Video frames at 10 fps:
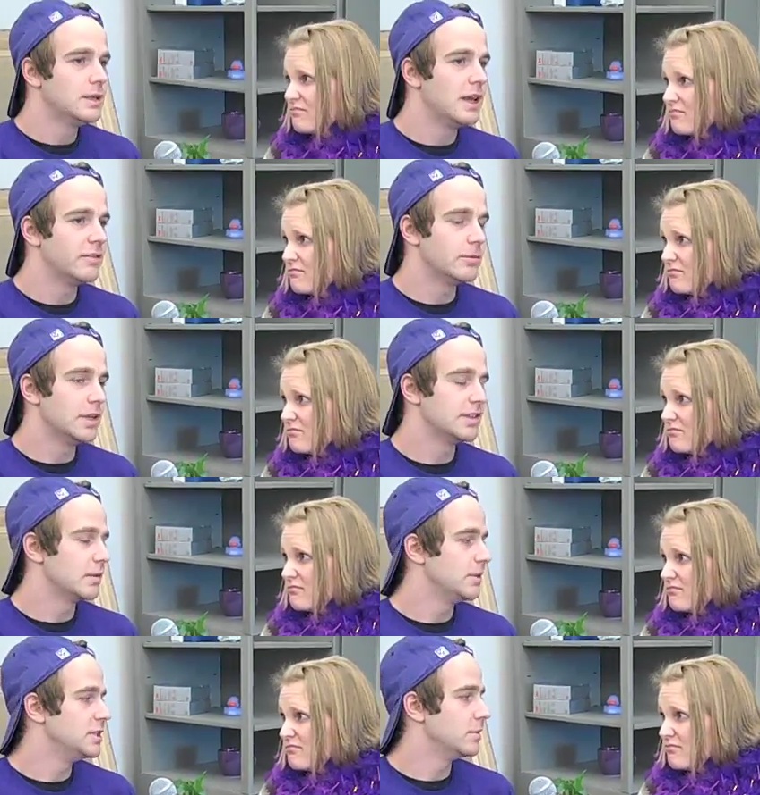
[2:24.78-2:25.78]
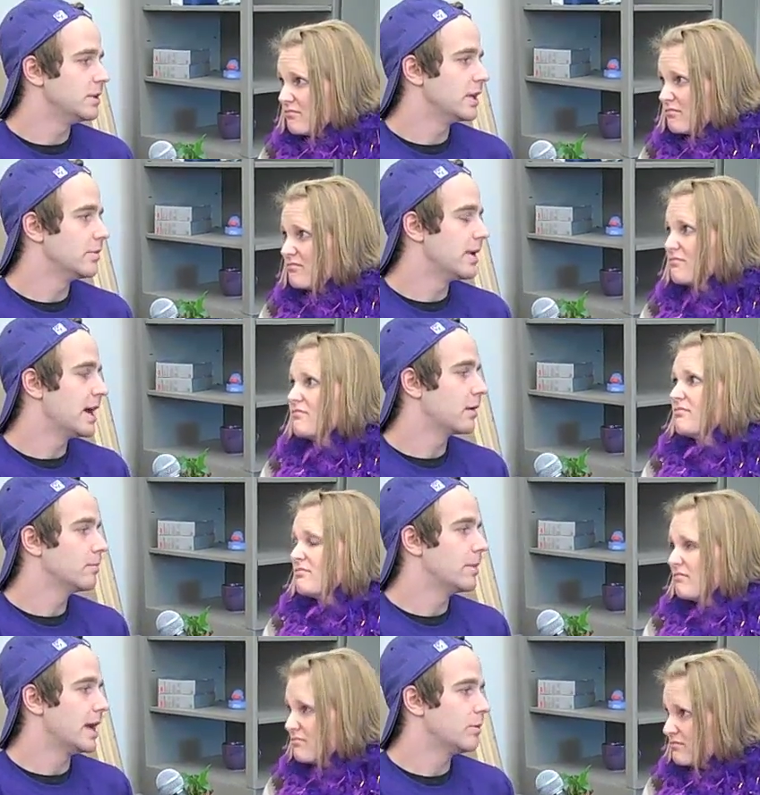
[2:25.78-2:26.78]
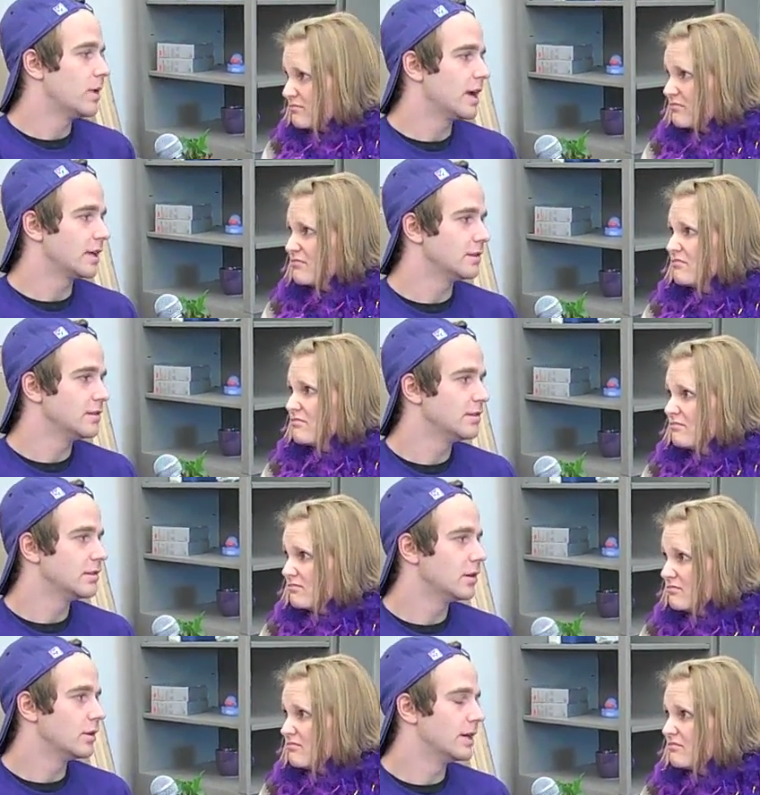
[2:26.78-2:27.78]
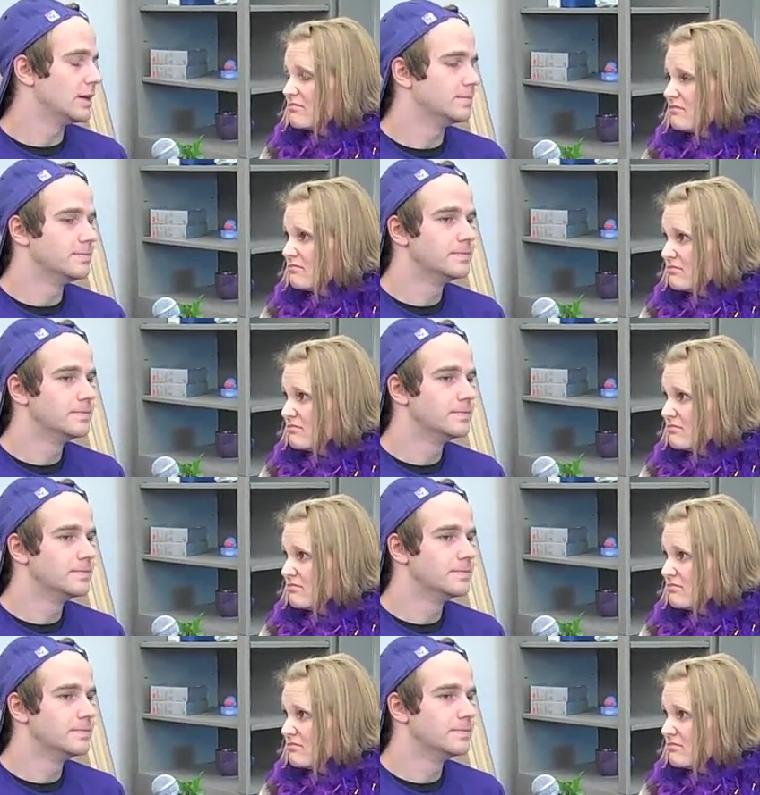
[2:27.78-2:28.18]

Speaker 1: everybody's going to be jumping on the bag, bandwagon. So um,